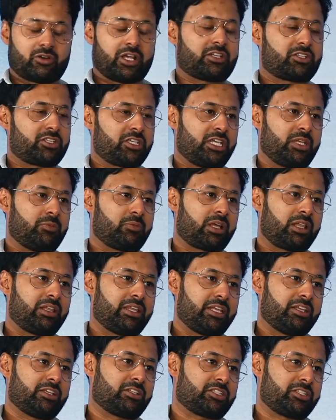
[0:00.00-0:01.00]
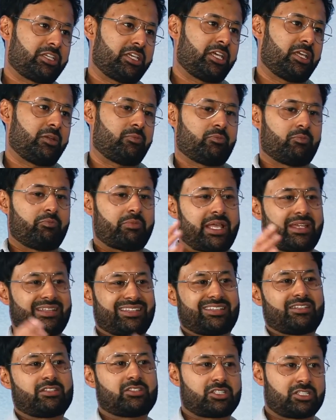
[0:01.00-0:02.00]
great team, cleaning team,
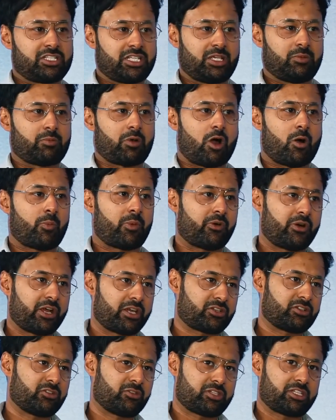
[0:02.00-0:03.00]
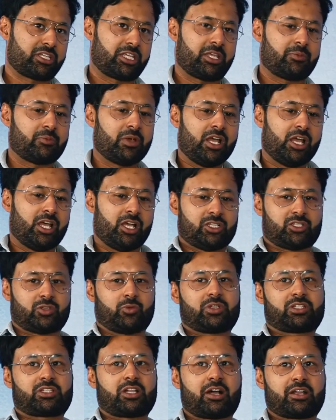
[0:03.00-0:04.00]
maintenance team, operational team. So
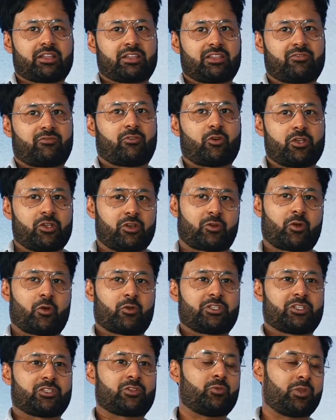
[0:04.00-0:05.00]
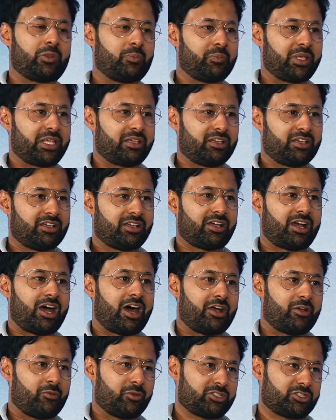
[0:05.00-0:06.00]
we started this 4 years ago just with me.
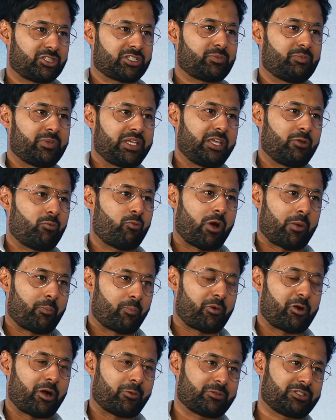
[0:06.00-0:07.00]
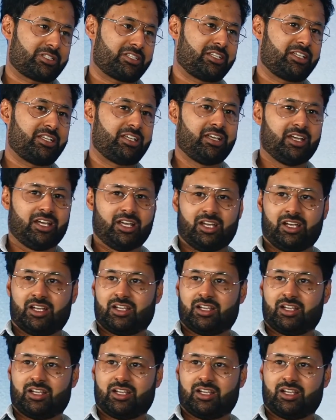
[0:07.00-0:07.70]
It was just me, one property,